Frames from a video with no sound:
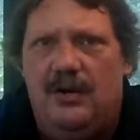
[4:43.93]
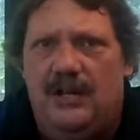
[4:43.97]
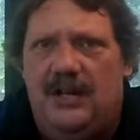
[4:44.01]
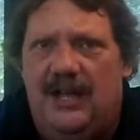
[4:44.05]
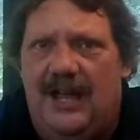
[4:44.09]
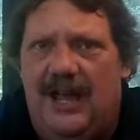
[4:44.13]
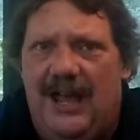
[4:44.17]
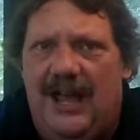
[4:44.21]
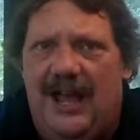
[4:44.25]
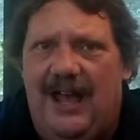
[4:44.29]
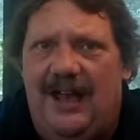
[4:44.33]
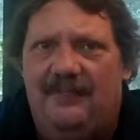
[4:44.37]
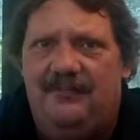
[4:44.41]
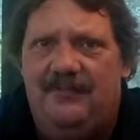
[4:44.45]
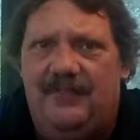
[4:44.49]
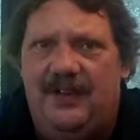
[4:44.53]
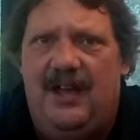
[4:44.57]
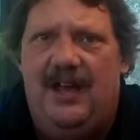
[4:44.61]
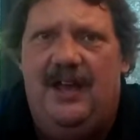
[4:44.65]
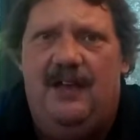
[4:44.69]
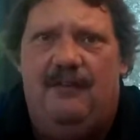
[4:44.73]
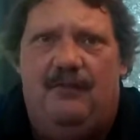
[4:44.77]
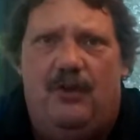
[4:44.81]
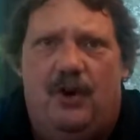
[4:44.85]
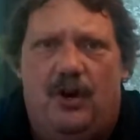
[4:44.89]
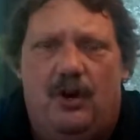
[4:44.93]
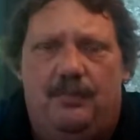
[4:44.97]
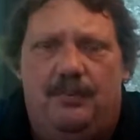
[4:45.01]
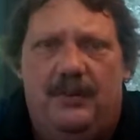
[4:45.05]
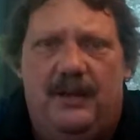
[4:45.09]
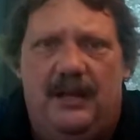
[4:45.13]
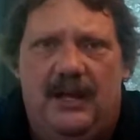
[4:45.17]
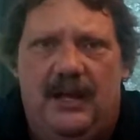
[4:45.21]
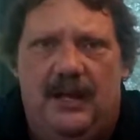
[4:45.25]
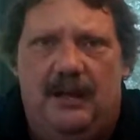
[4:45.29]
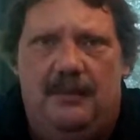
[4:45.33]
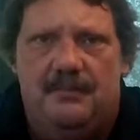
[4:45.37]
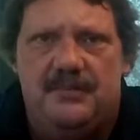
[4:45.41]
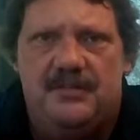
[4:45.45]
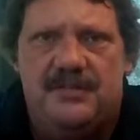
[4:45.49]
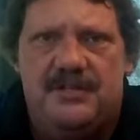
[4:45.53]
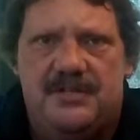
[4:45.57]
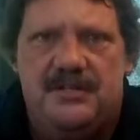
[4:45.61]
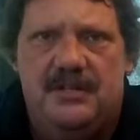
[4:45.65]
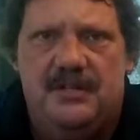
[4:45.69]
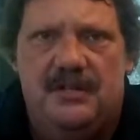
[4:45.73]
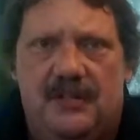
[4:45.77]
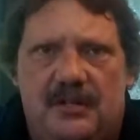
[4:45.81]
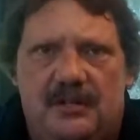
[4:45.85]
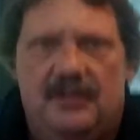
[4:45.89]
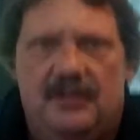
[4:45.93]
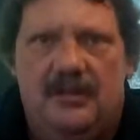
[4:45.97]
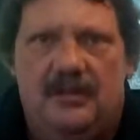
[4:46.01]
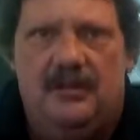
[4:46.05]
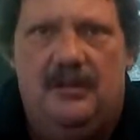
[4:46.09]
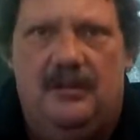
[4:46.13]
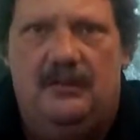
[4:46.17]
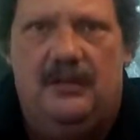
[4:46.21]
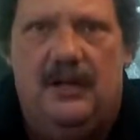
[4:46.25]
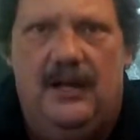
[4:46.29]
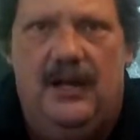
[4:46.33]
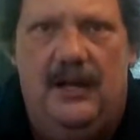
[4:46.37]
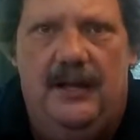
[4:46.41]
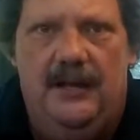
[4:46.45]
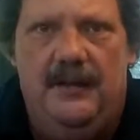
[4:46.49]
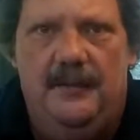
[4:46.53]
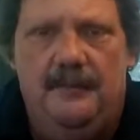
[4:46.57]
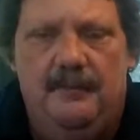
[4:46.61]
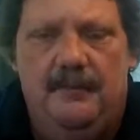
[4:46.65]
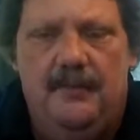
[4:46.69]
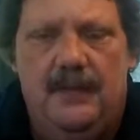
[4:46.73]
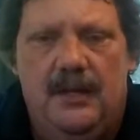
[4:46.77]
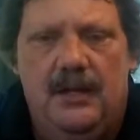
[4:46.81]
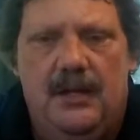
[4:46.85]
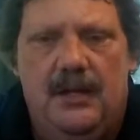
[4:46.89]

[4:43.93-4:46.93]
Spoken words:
you have to have RPMs. Okay?